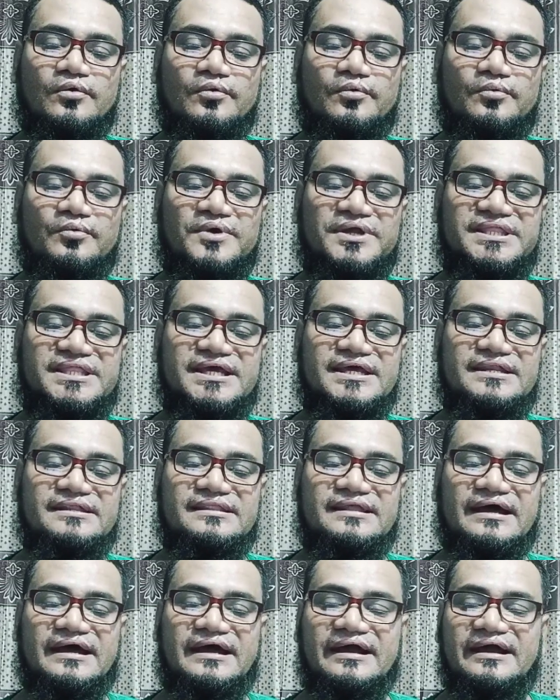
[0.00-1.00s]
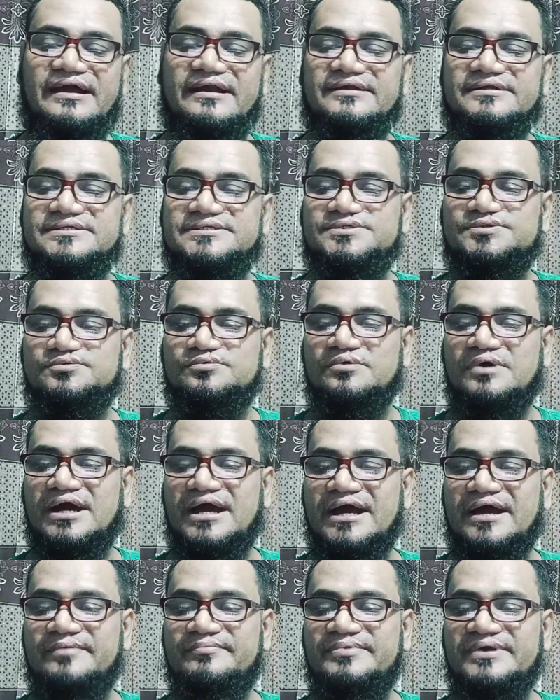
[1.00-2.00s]
Within the hands to
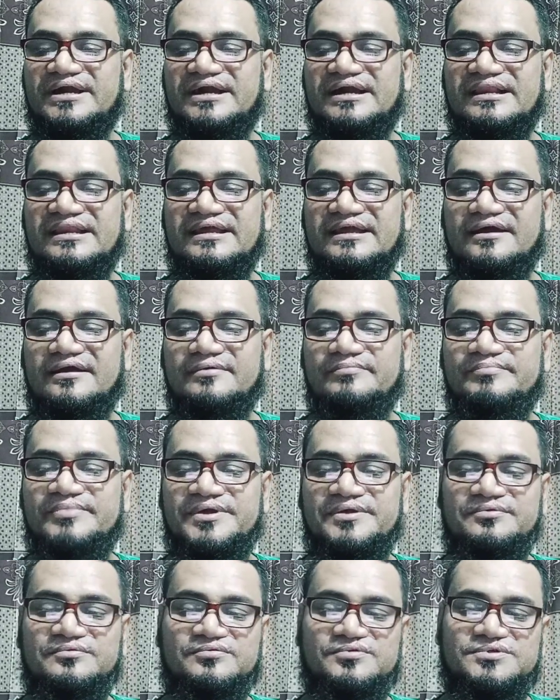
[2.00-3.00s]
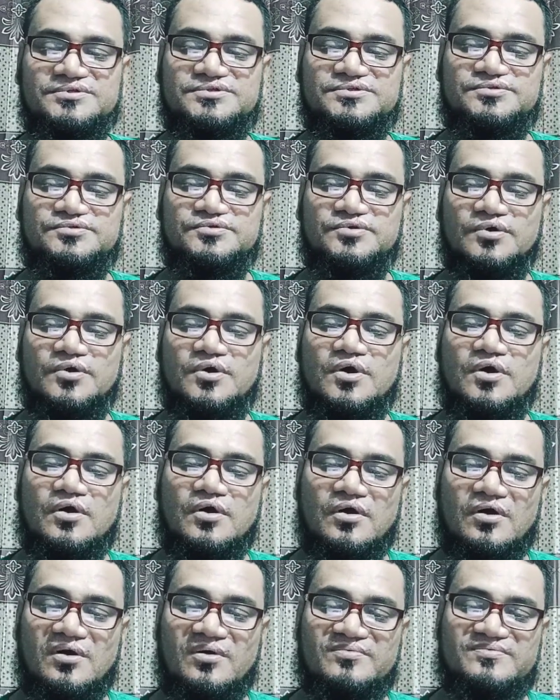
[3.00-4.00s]
have a clear views
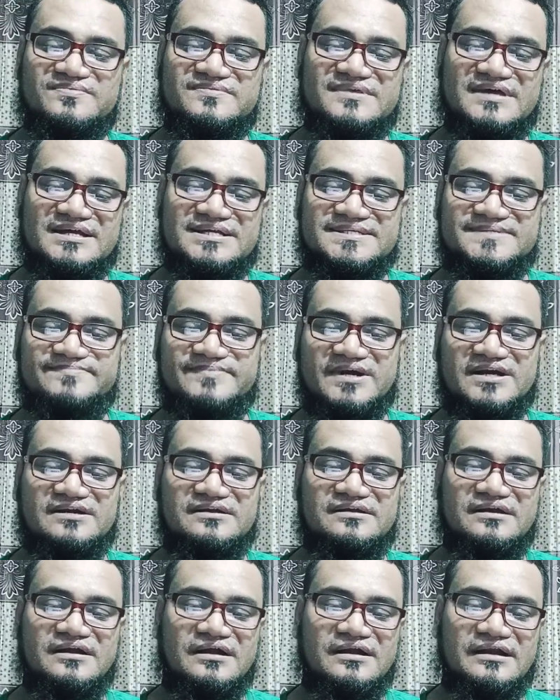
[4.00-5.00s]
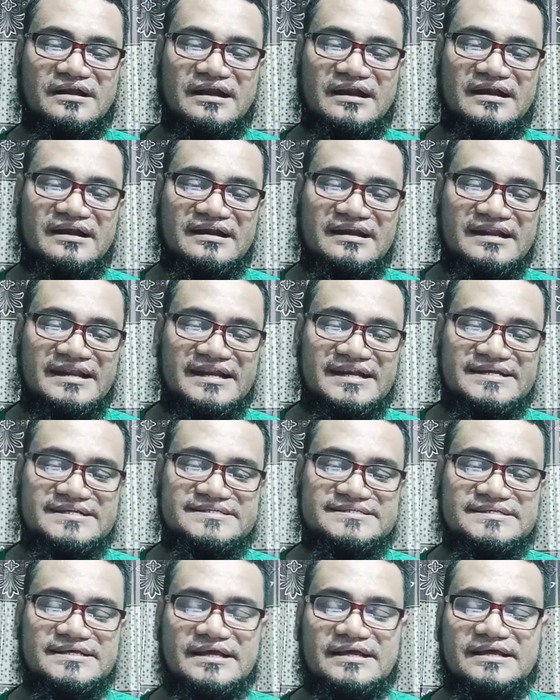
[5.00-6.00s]
of search partner and
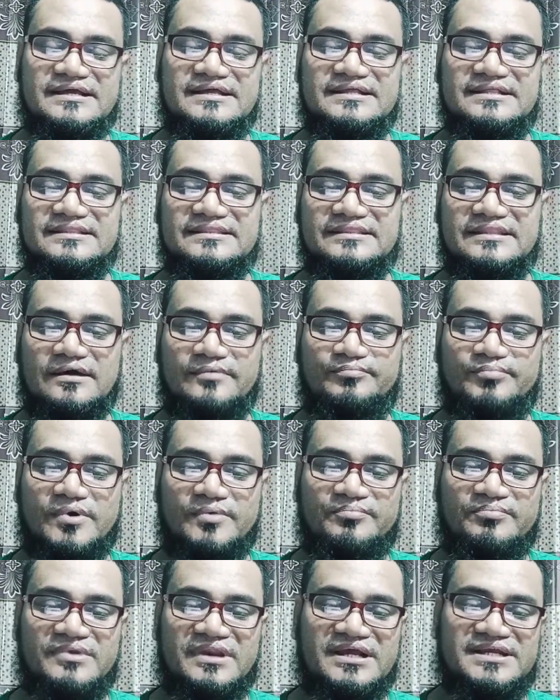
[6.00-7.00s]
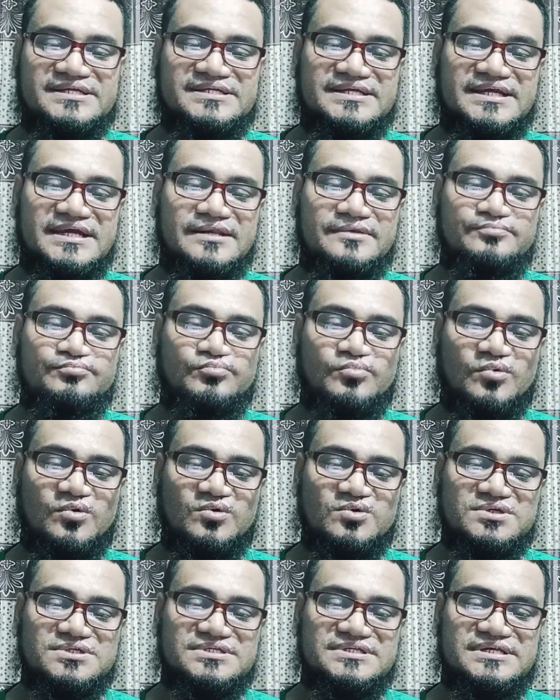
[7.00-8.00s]
leads the population
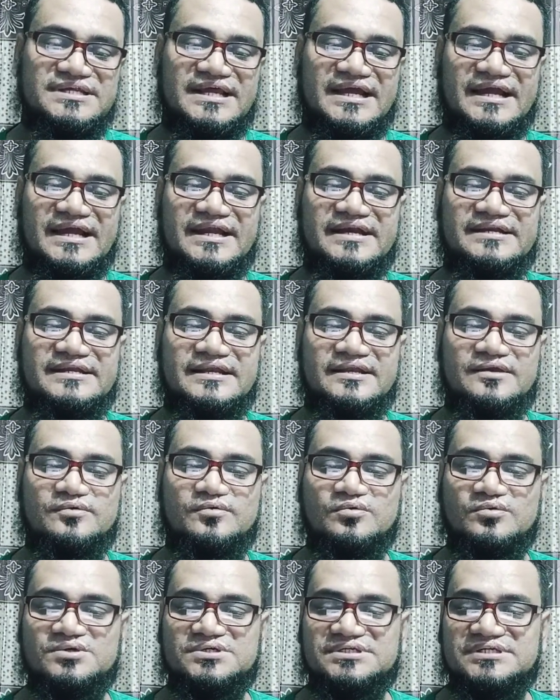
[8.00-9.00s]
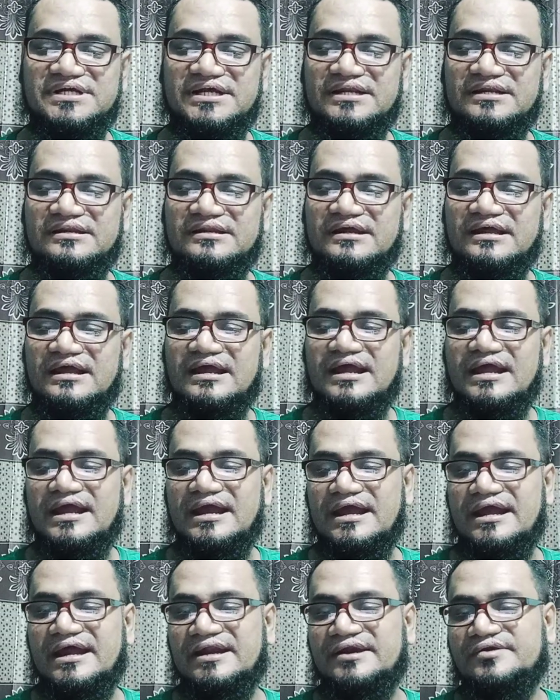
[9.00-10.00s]
most negative and question
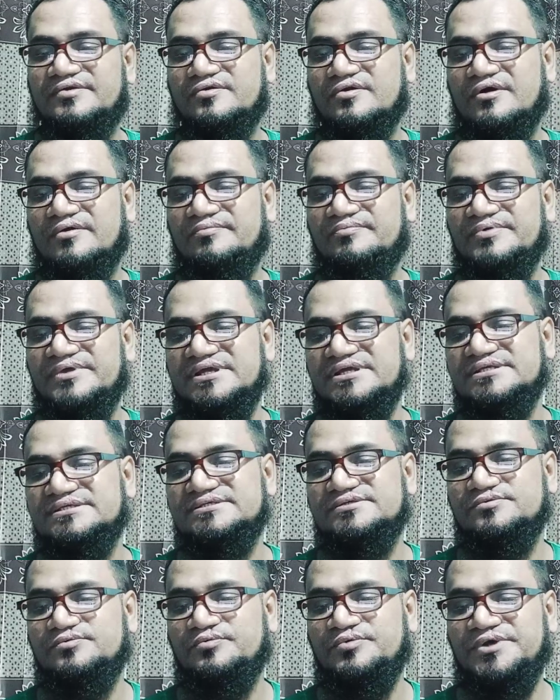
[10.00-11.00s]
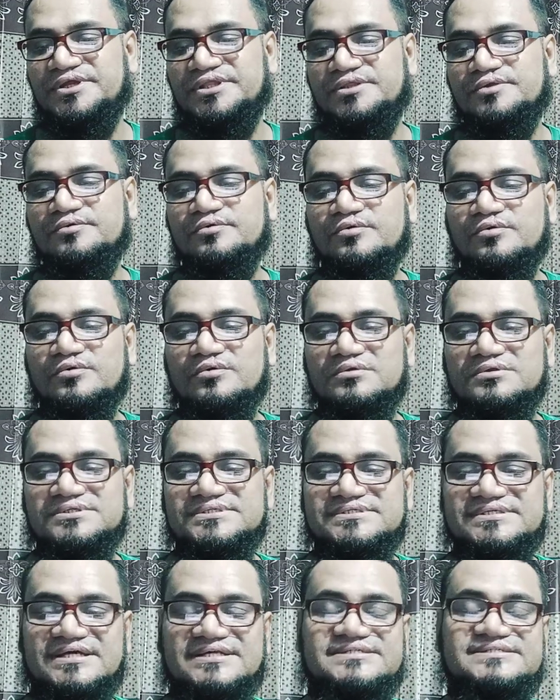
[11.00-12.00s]
and traffics with Google
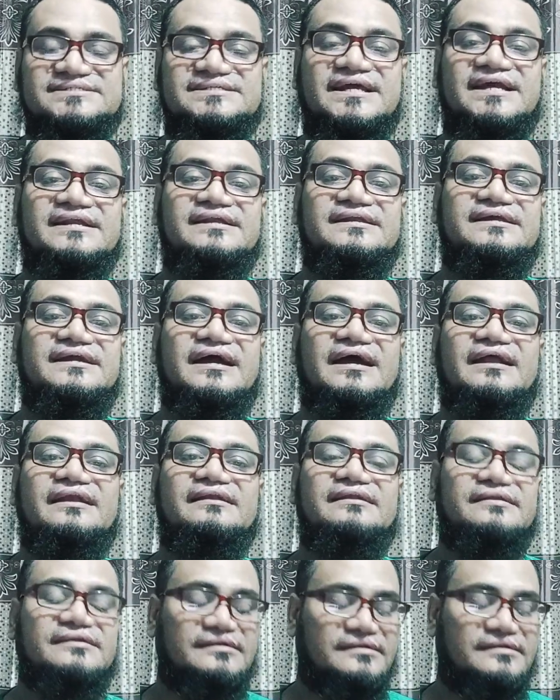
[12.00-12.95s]
sustain can.